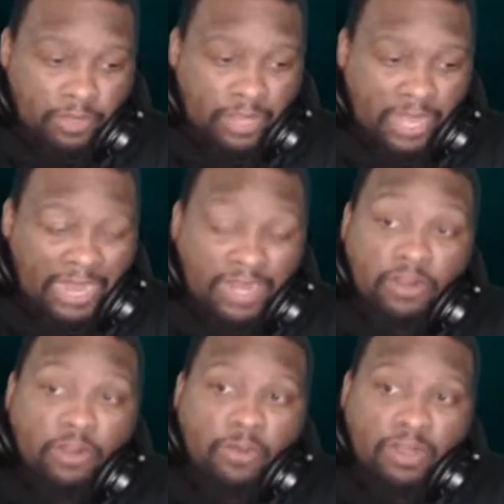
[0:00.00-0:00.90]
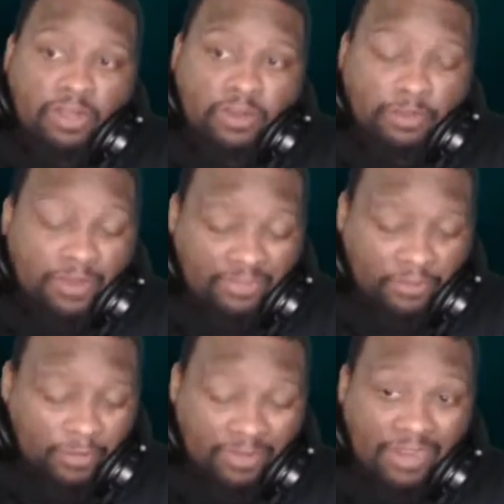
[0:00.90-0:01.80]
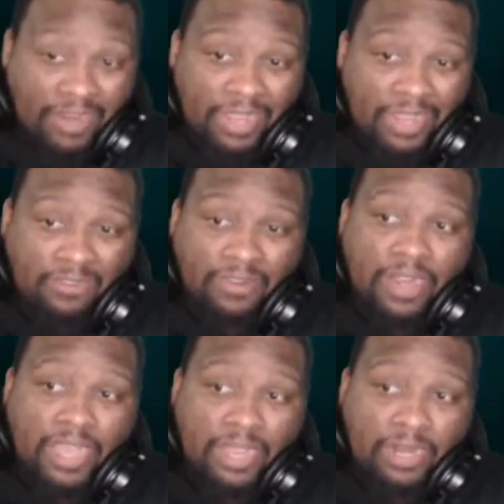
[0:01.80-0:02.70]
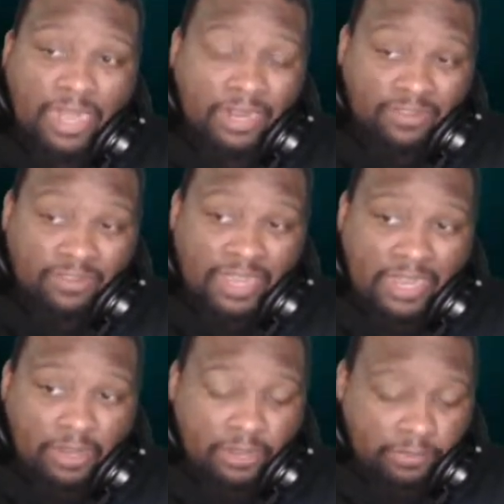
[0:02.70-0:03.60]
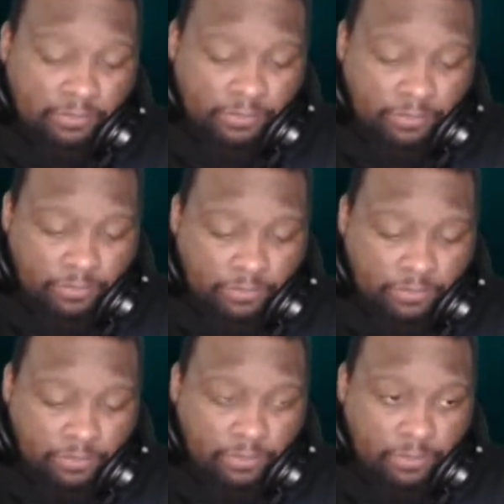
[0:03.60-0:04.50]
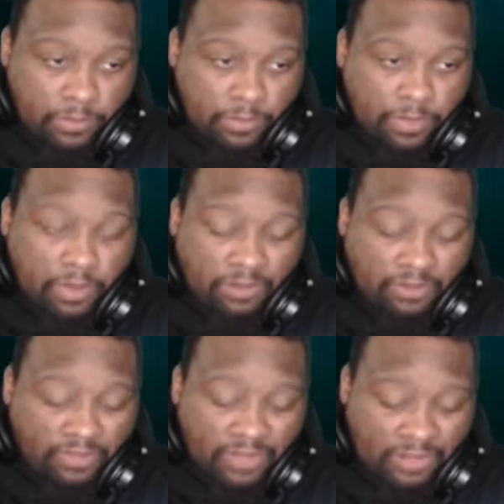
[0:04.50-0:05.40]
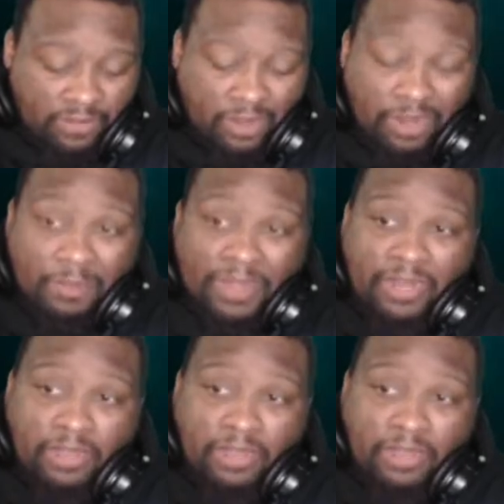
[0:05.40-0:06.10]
I didn't know what depression was at the age of nine. I just kind of you know just didn't talk about